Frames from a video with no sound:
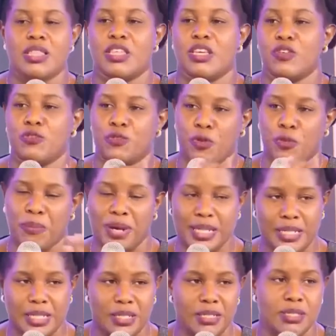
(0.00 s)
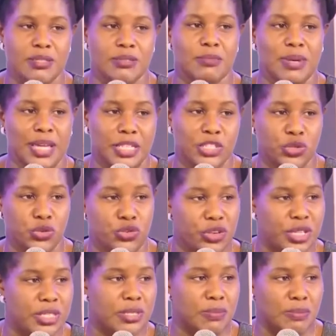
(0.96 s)
then for parties, my
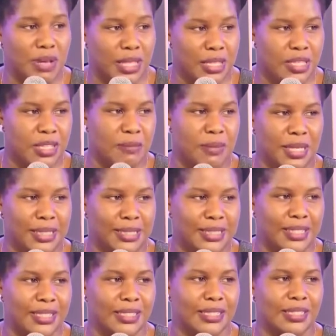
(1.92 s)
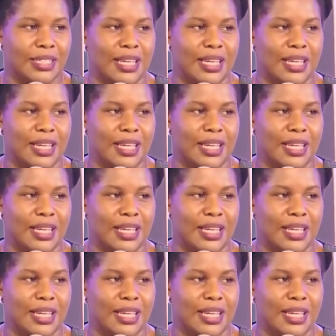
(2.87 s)
children's birthday parties.